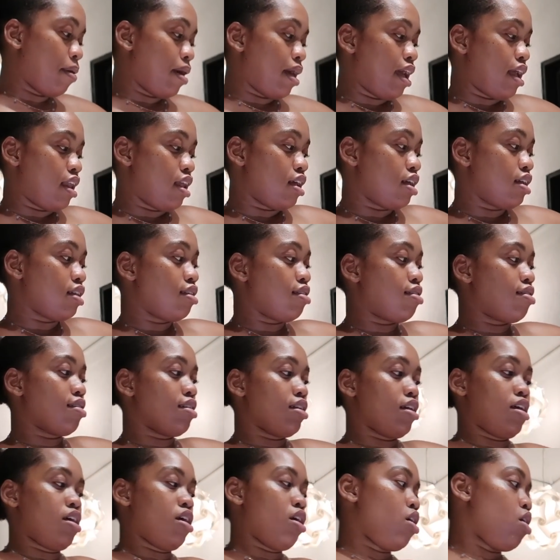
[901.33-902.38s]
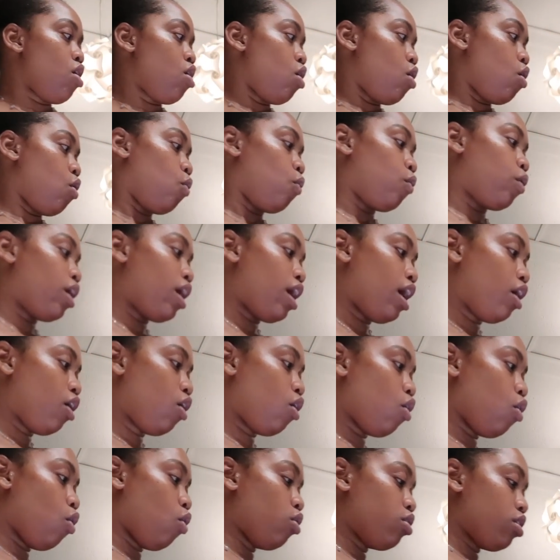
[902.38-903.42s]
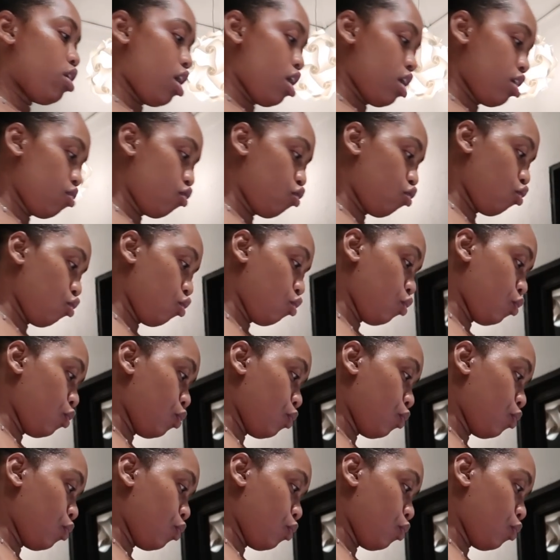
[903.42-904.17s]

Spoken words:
of edits where I'll hold on to.